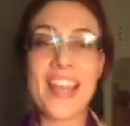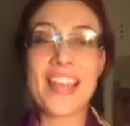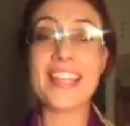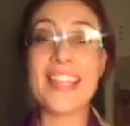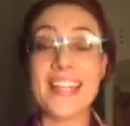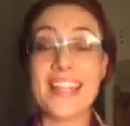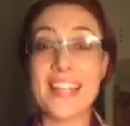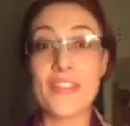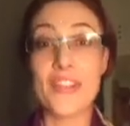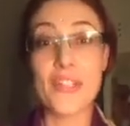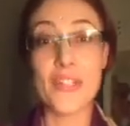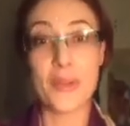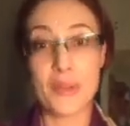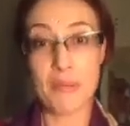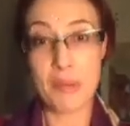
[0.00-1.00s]
Yeah, if you
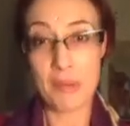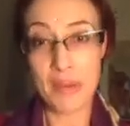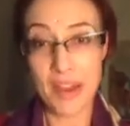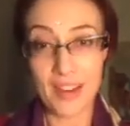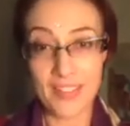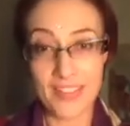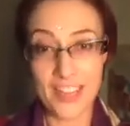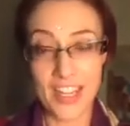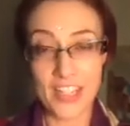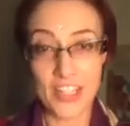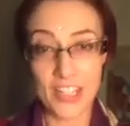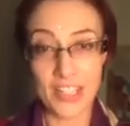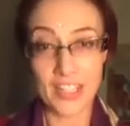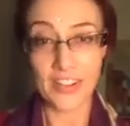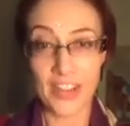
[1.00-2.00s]
don't want to be part of the energy
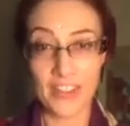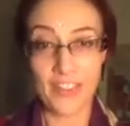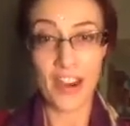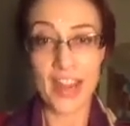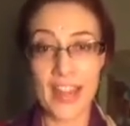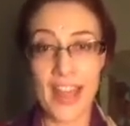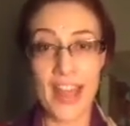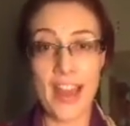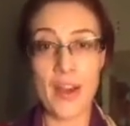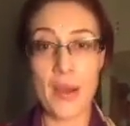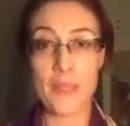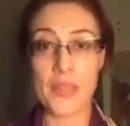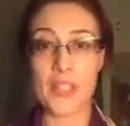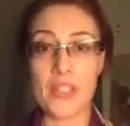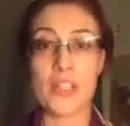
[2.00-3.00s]
clearing right now,
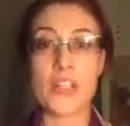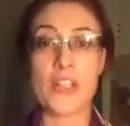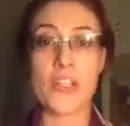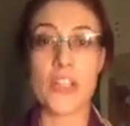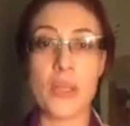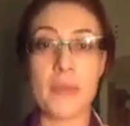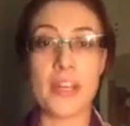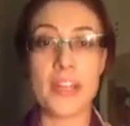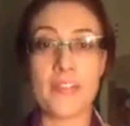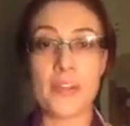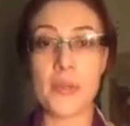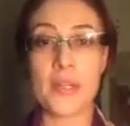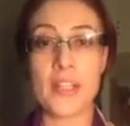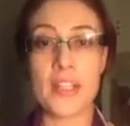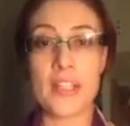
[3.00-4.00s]
I'm just going to assume that
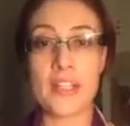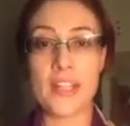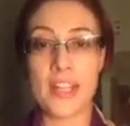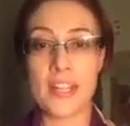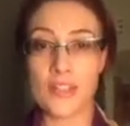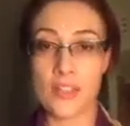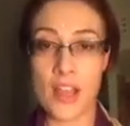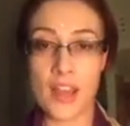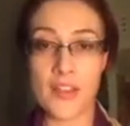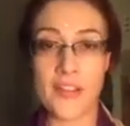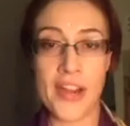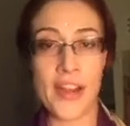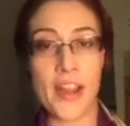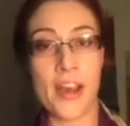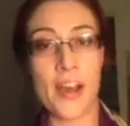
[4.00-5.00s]
everyone that stays online
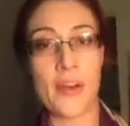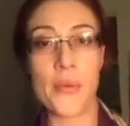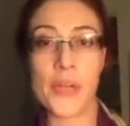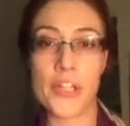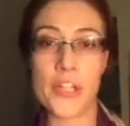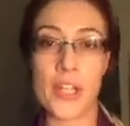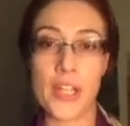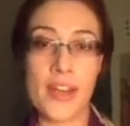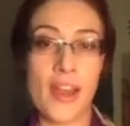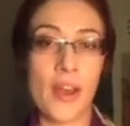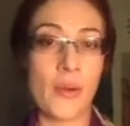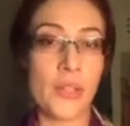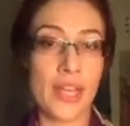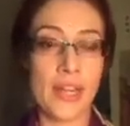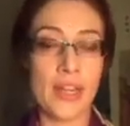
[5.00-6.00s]
right now, watching it
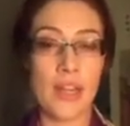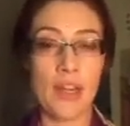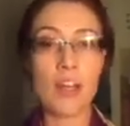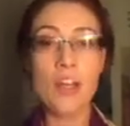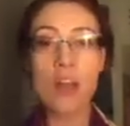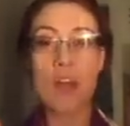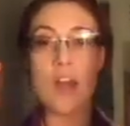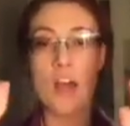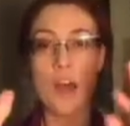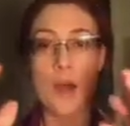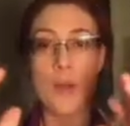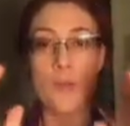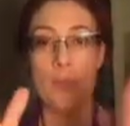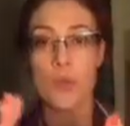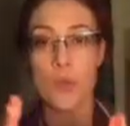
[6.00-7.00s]
now or later,
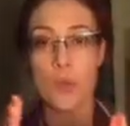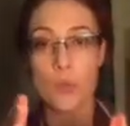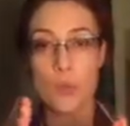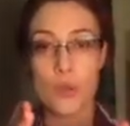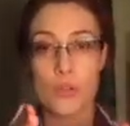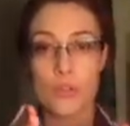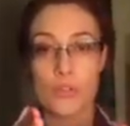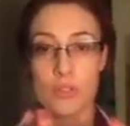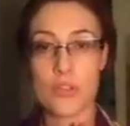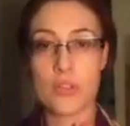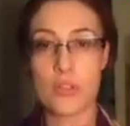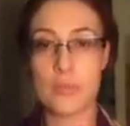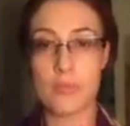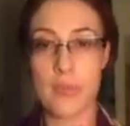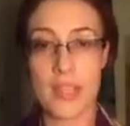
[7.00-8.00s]

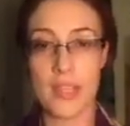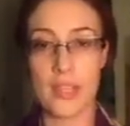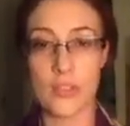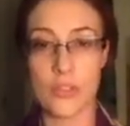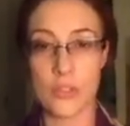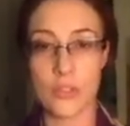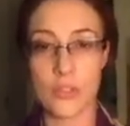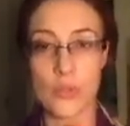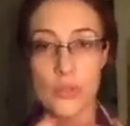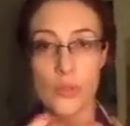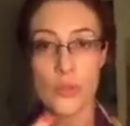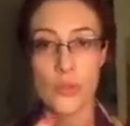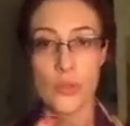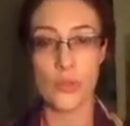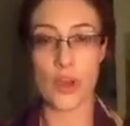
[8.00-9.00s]
wants me
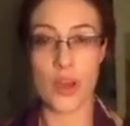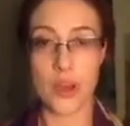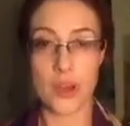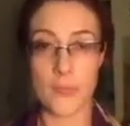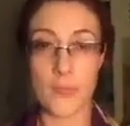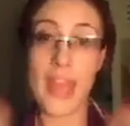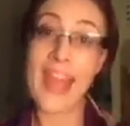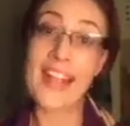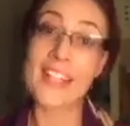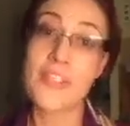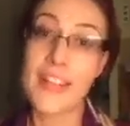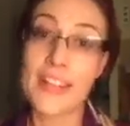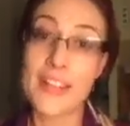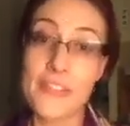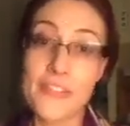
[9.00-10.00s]
to
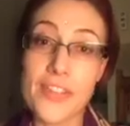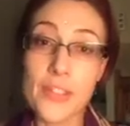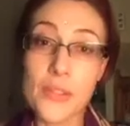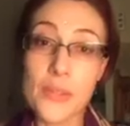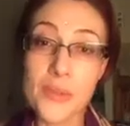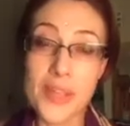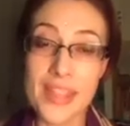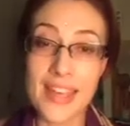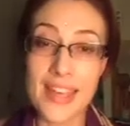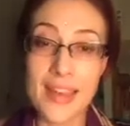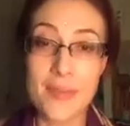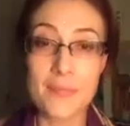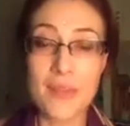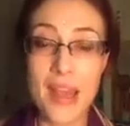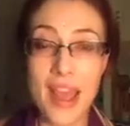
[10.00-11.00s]
activate the field with
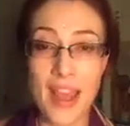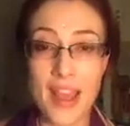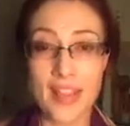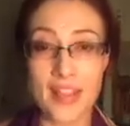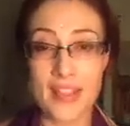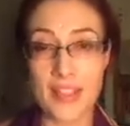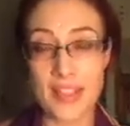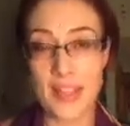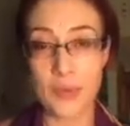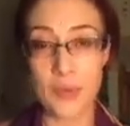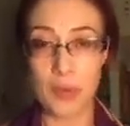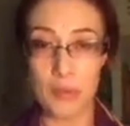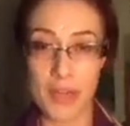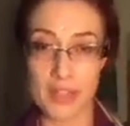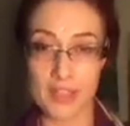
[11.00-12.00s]
them and that they
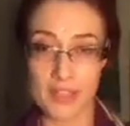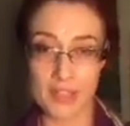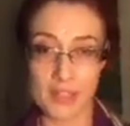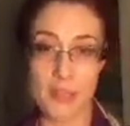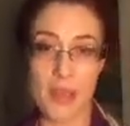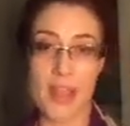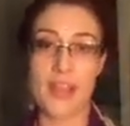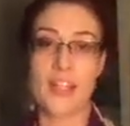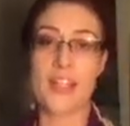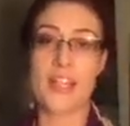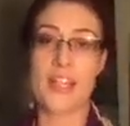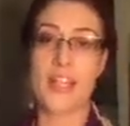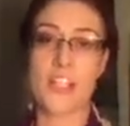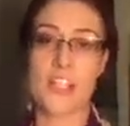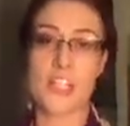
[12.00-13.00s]
want to participate in
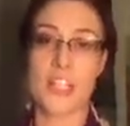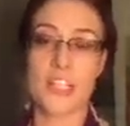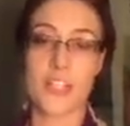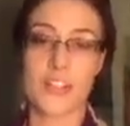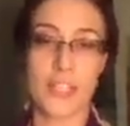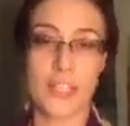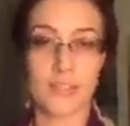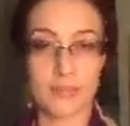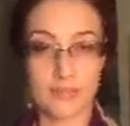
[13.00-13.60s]
the energy clearing.